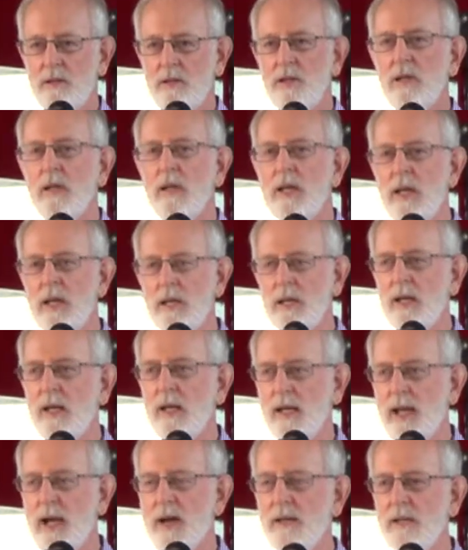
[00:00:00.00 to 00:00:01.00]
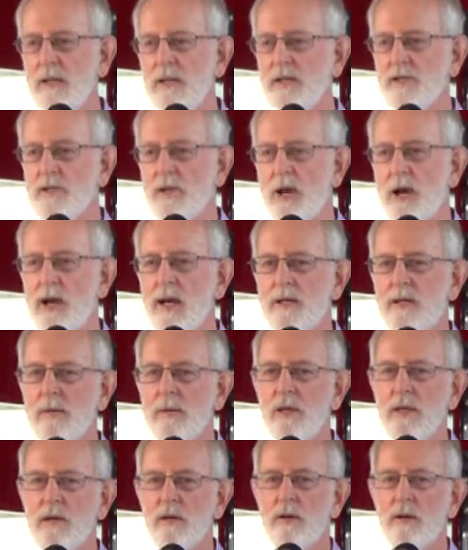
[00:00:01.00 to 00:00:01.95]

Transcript: Clearly, in a county this size, I mean,